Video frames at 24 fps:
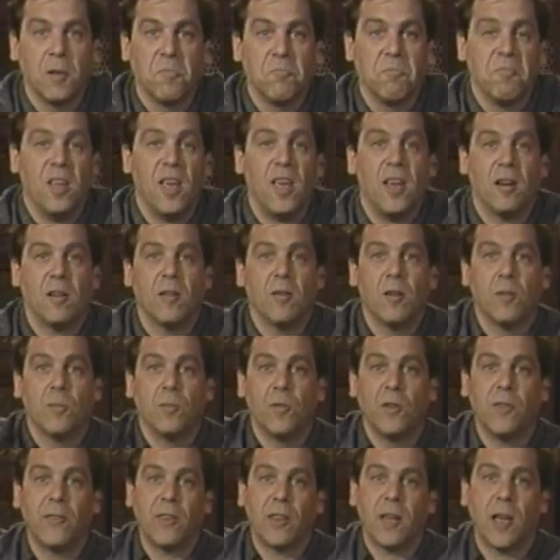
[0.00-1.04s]
Then,
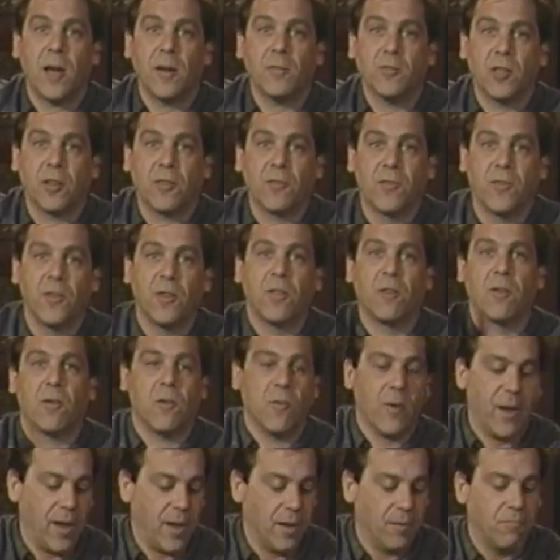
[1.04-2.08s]
moving the object further
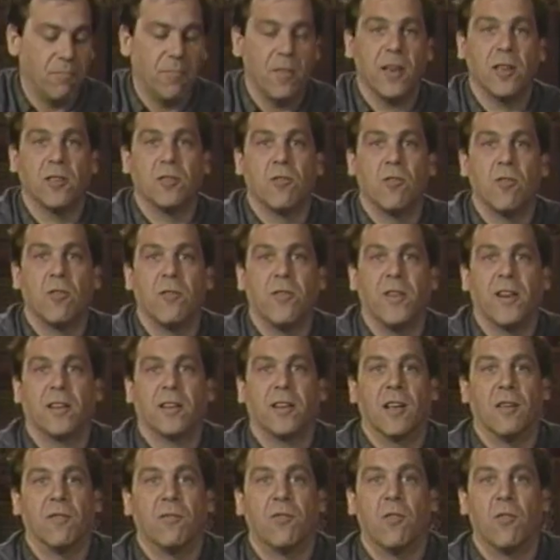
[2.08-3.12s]
away has no effect
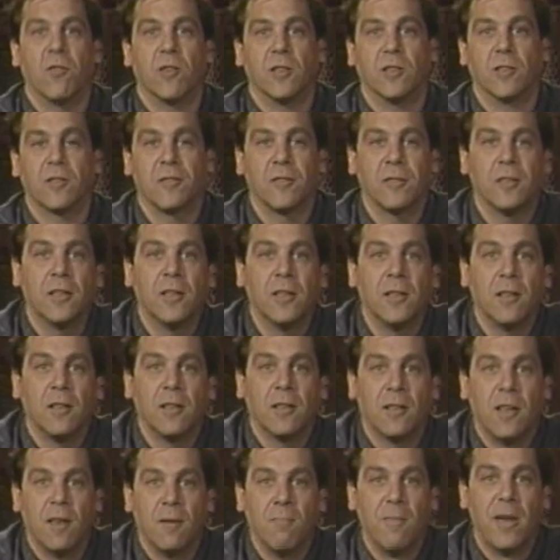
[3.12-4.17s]
on focus.
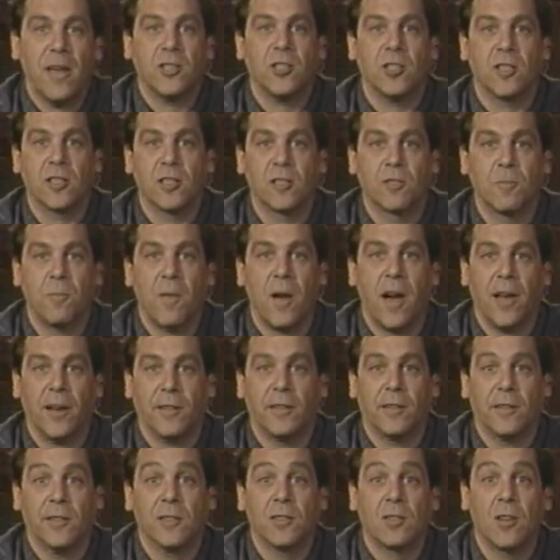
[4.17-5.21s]
That magic
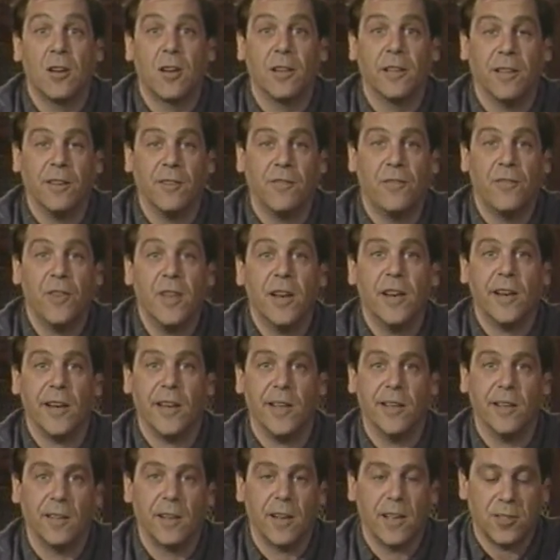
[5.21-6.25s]
spot is called
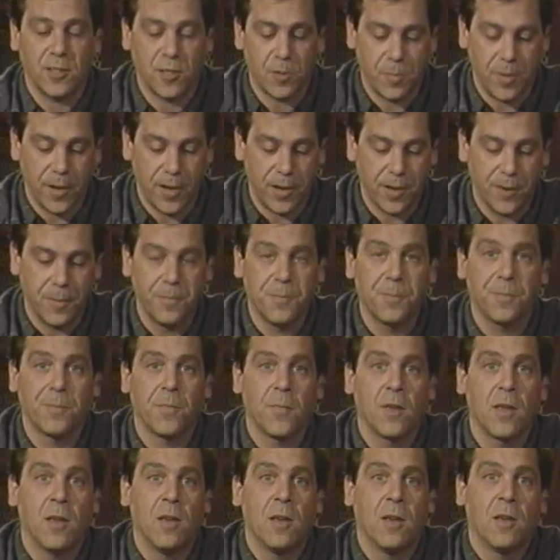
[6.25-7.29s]
infinity in lens speak.
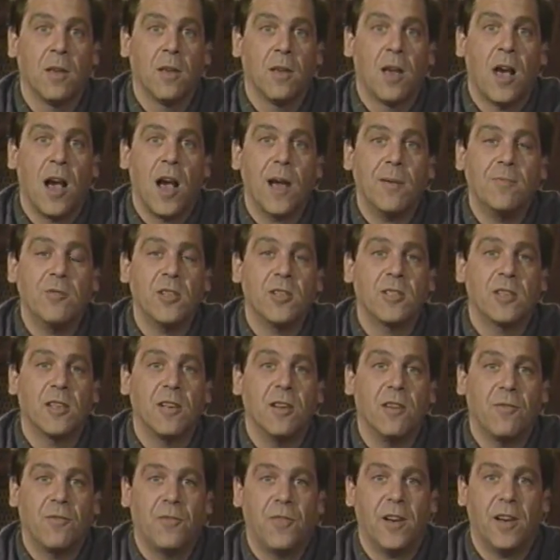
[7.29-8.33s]
Objects at
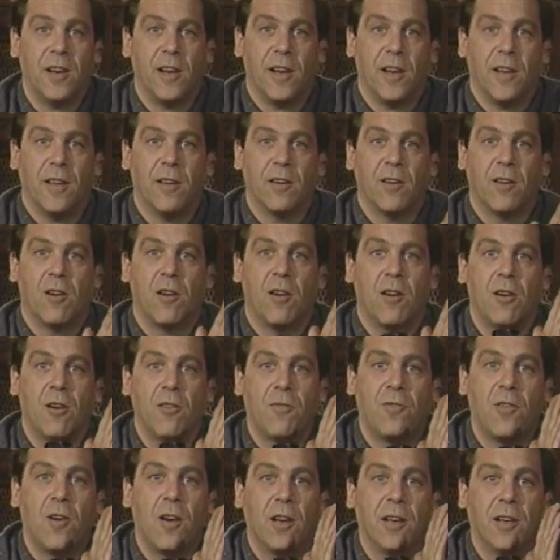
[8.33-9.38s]
infinity all
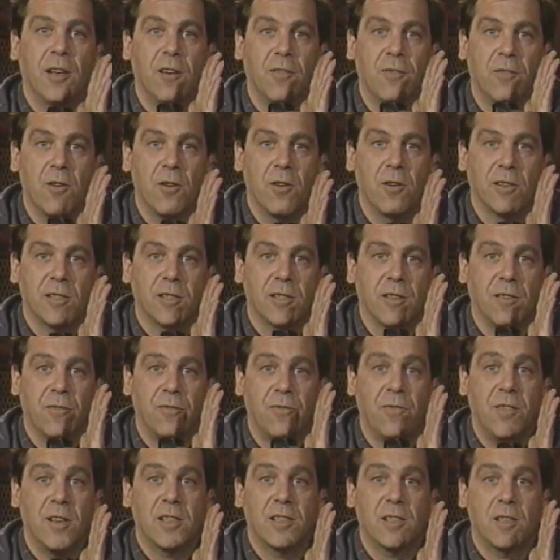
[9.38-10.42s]
fall into focus a
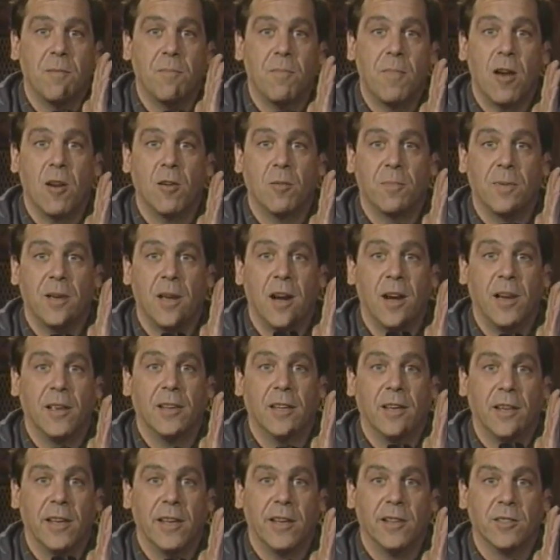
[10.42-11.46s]
fixed amount behind
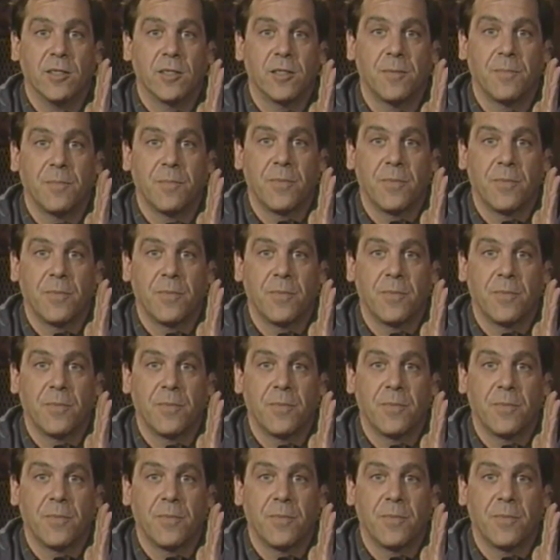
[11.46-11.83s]
the lens.